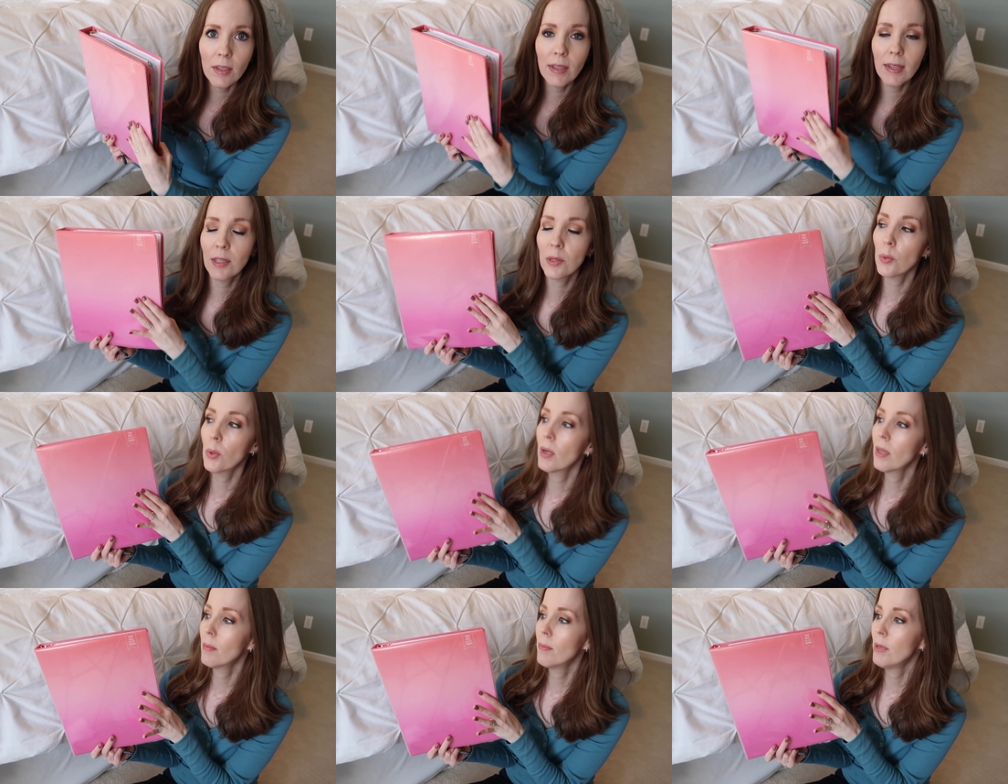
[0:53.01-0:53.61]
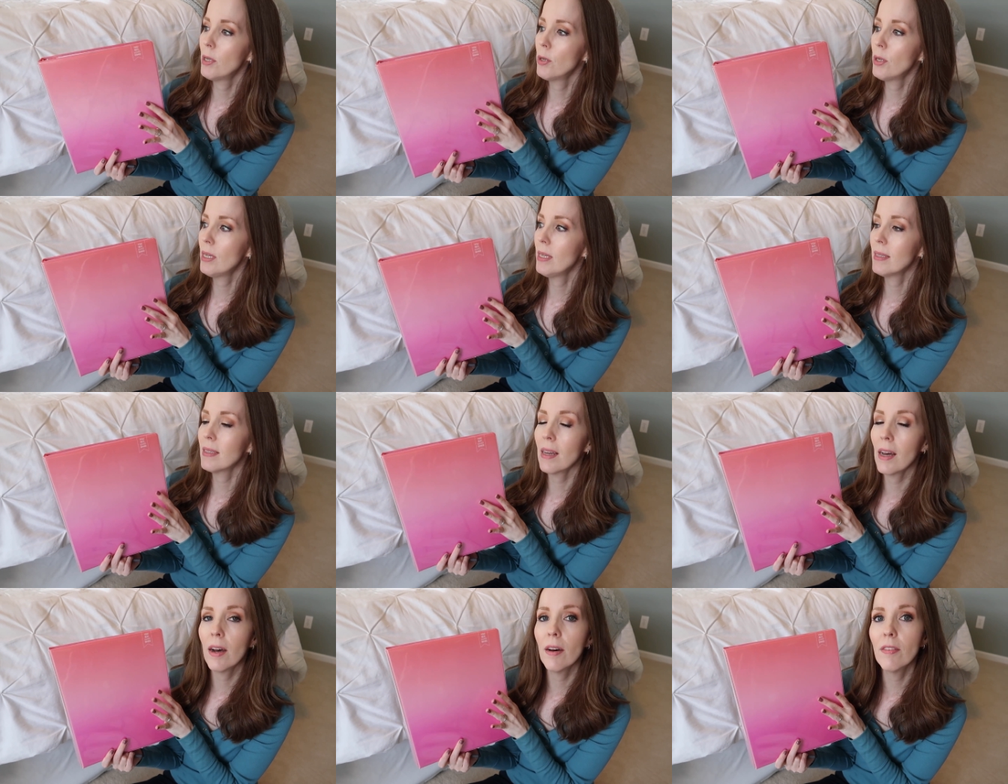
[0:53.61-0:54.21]
That's one of the
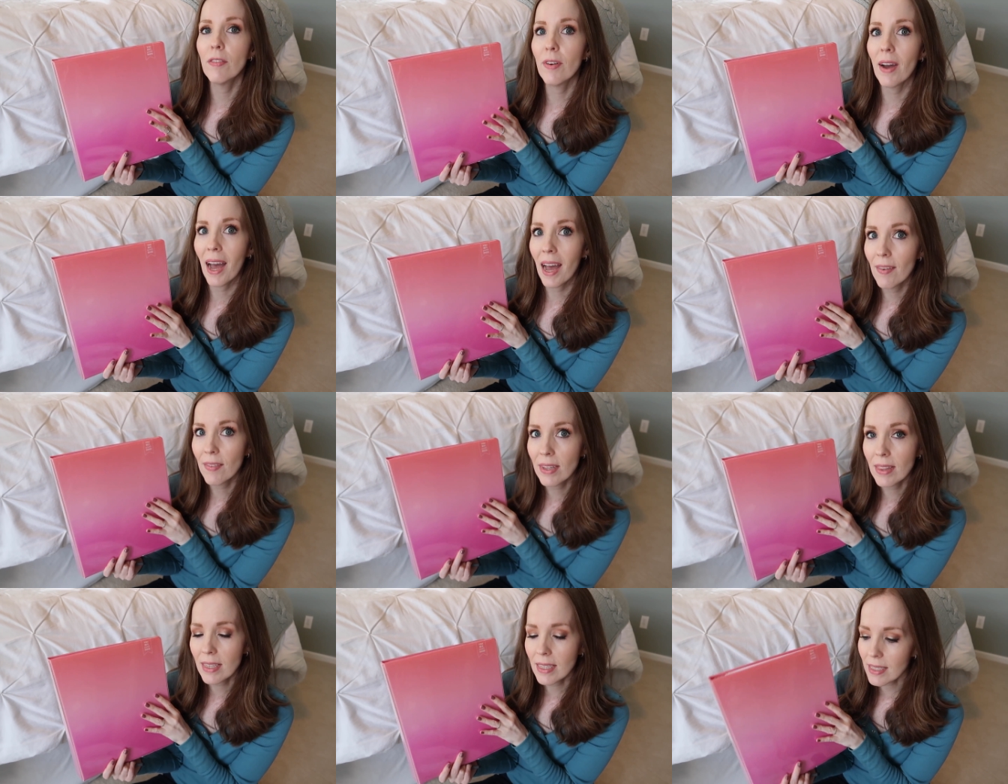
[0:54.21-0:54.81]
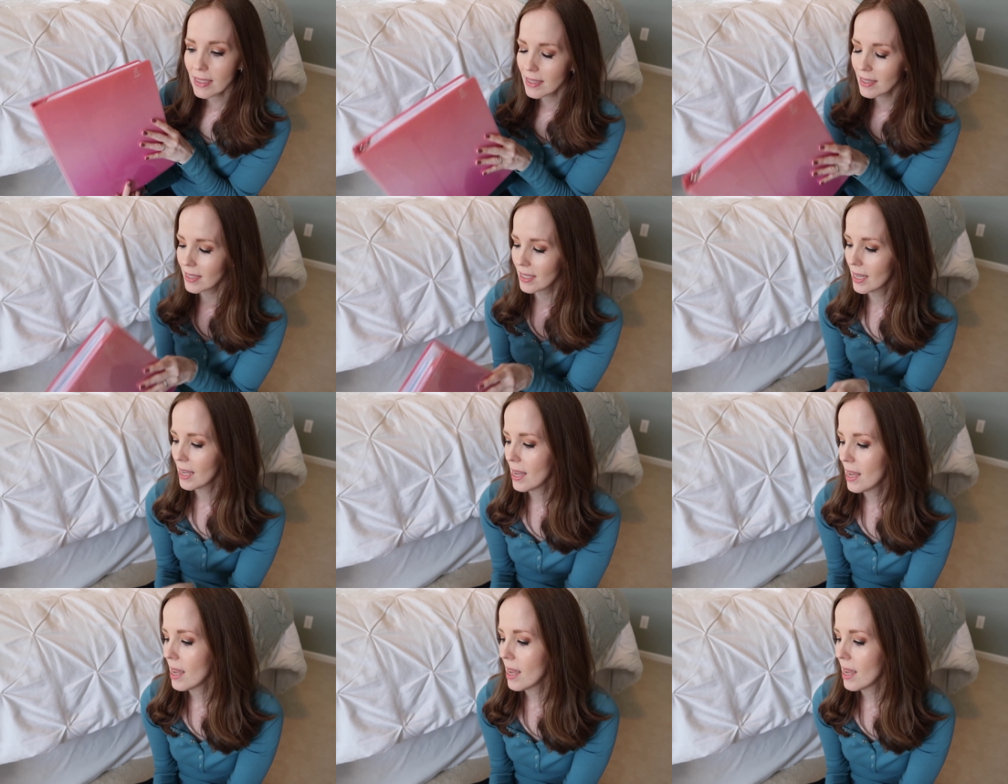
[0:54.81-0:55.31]
beauties of having this.